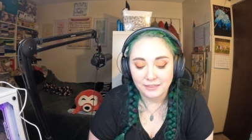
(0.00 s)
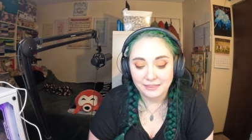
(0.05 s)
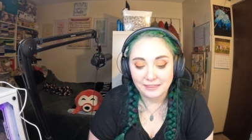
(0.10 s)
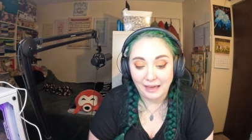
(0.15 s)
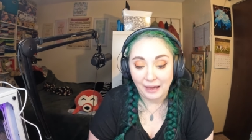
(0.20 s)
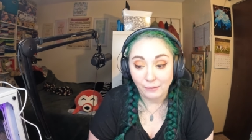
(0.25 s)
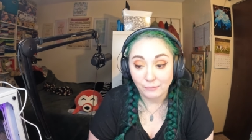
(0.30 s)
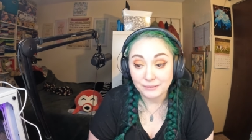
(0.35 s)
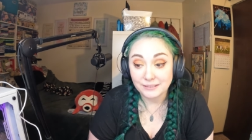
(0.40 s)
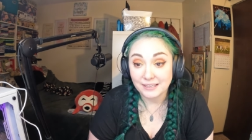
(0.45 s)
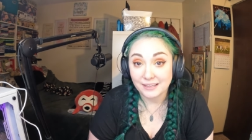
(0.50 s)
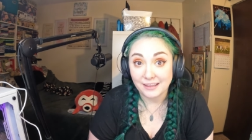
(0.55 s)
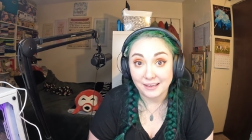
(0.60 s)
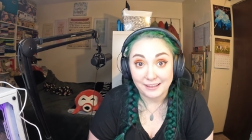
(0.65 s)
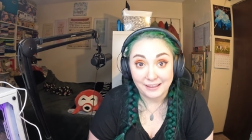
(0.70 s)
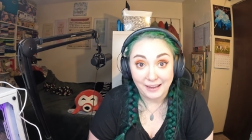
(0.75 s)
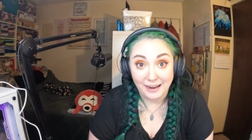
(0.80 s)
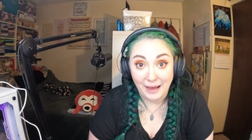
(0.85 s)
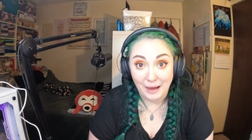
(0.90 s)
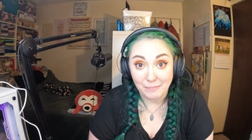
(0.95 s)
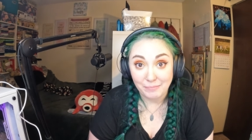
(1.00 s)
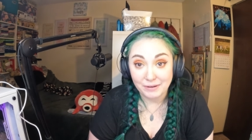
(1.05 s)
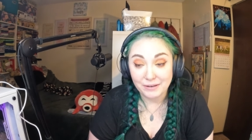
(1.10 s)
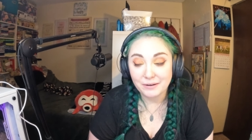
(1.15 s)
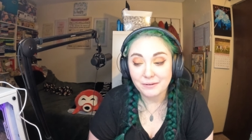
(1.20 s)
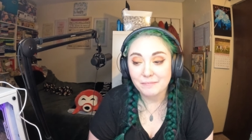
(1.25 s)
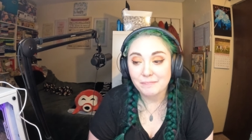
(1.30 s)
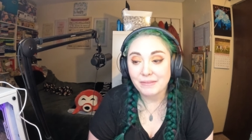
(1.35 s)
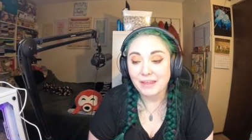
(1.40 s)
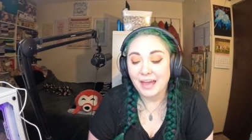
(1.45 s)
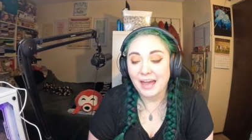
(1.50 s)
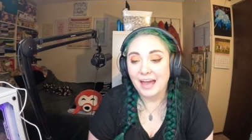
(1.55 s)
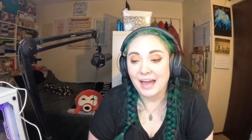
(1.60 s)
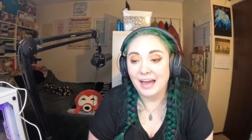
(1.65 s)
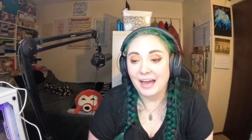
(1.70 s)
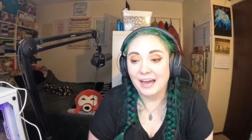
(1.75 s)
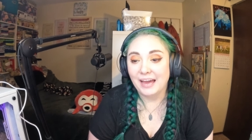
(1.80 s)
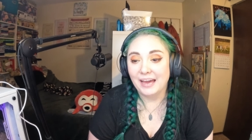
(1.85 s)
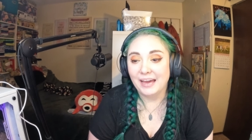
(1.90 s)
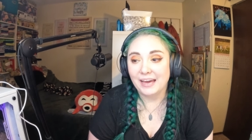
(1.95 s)
that was the thing that happened,
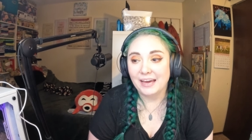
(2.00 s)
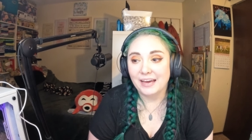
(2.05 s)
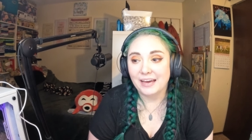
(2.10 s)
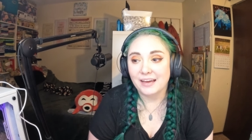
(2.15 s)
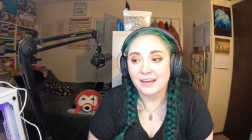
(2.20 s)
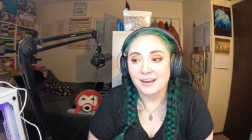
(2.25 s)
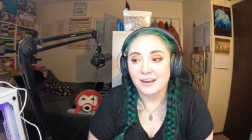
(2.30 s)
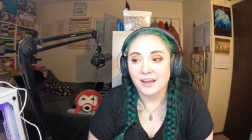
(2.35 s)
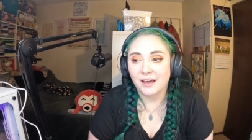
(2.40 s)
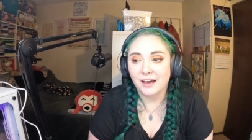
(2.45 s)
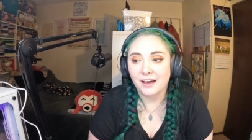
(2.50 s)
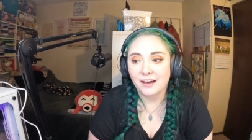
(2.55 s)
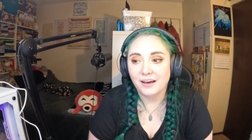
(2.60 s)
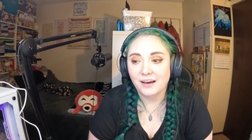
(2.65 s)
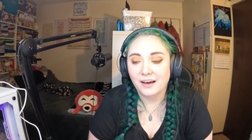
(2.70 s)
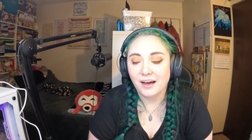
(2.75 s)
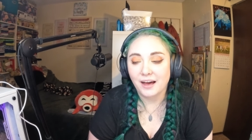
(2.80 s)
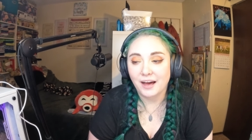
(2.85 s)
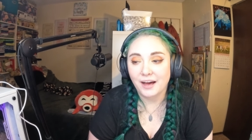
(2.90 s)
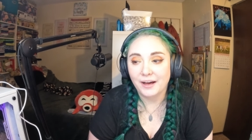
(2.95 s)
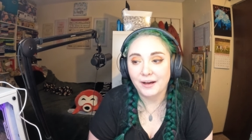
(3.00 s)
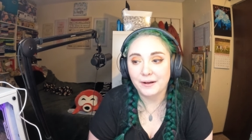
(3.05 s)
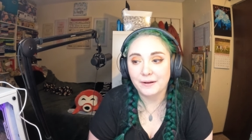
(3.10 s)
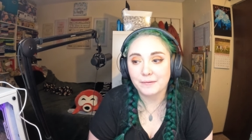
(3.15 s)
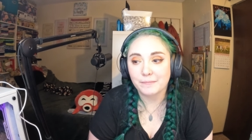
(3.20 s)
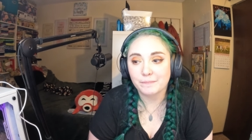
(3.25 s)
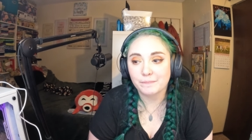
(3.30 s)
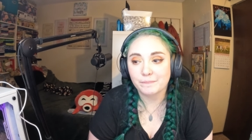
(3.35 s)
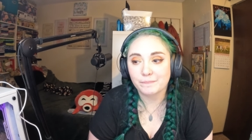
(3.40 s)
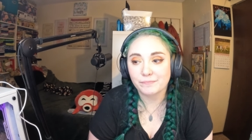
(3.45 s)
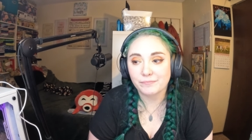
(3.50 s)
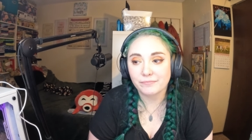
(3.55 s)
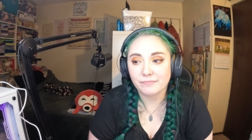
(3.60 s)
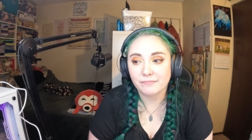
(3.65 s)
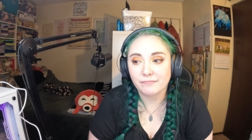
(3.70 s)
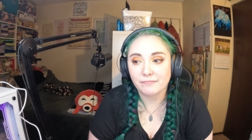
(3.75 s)
and um,